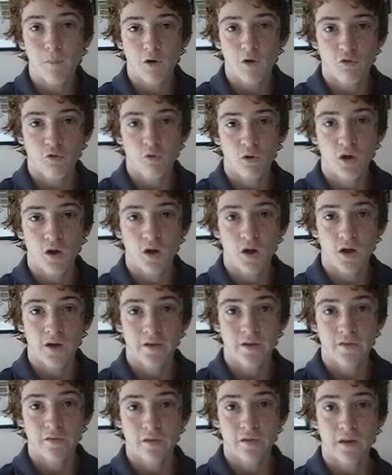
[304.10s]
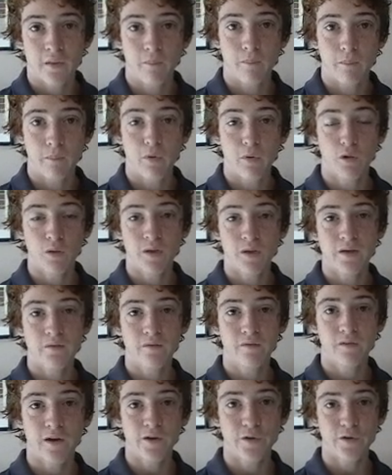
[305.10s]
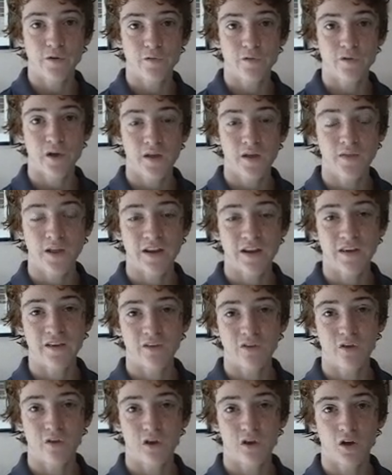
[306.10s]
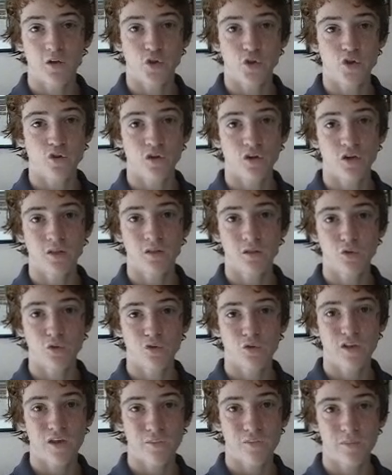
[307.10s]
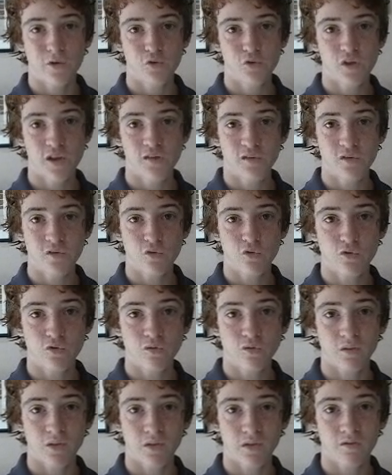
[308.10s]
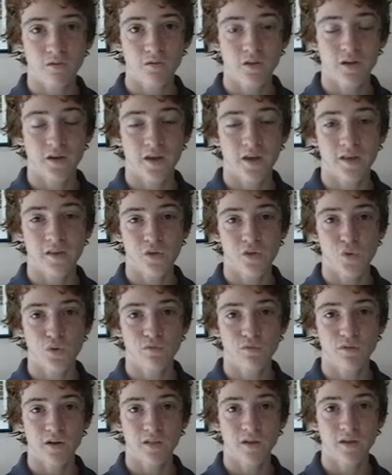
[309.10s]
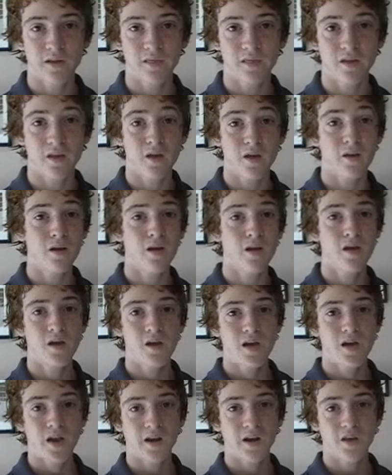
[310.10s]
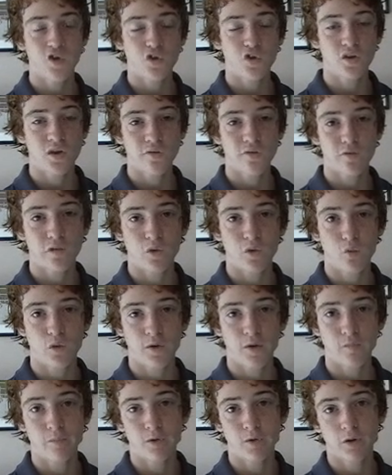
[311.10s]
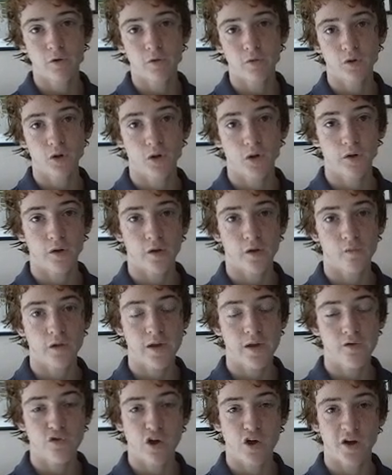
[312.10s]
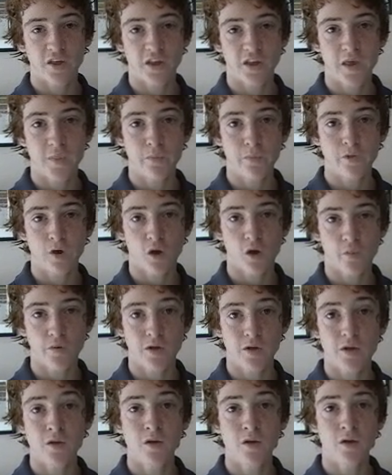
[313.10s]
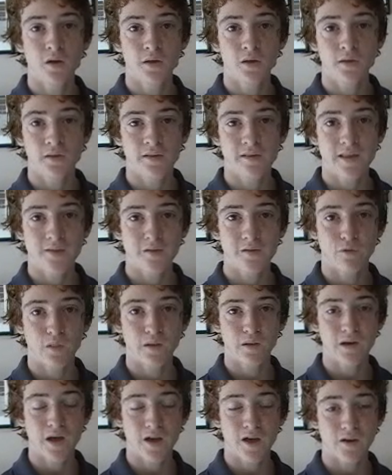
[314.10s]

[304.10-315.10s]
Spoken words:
muscle guys and bully fighters that he can touch. Lucien Bute is too slick to get into a fight like that, and he should definitely win. But Andrade keeps coming. He's definitely